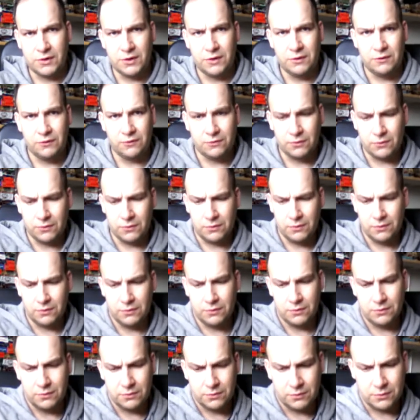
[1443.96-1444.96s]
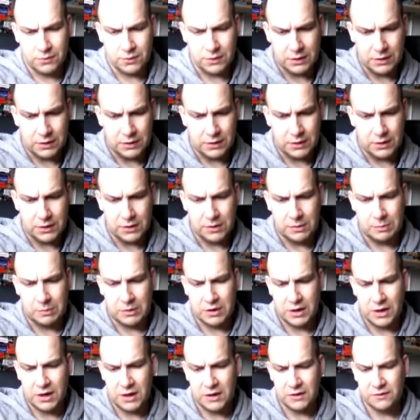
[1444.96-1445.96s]
the usual
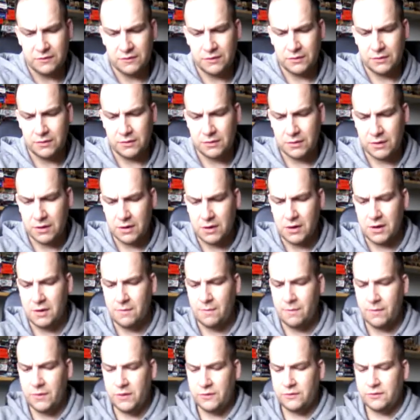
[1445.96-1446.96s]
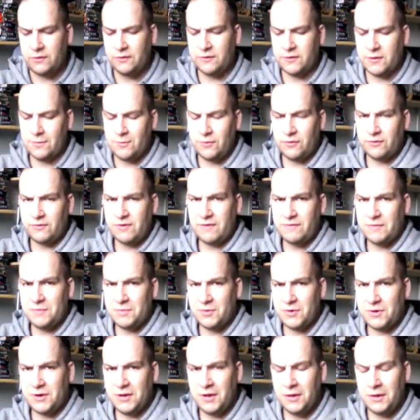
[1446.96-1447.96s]
guys that do so much for
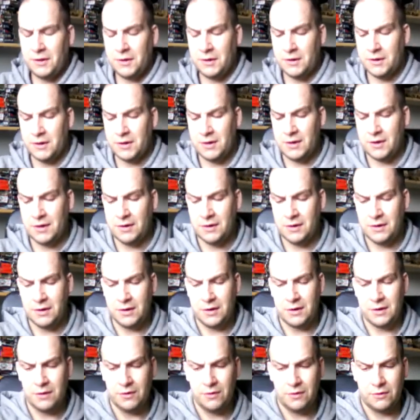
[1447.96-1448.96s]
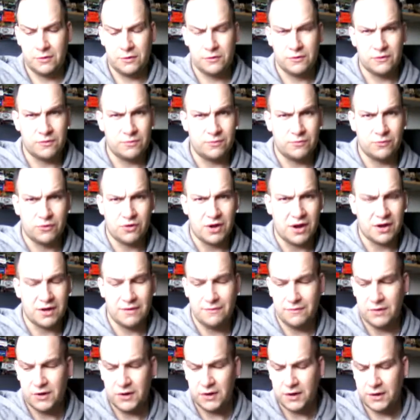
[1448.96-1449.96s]
everybody and some
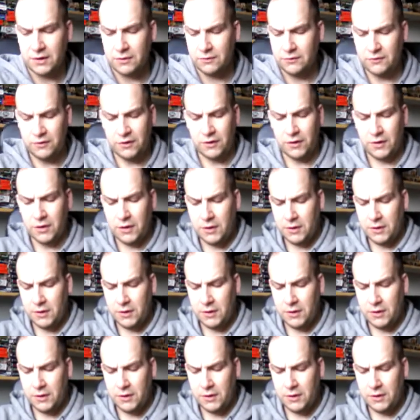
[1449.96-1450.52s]
cracking videos.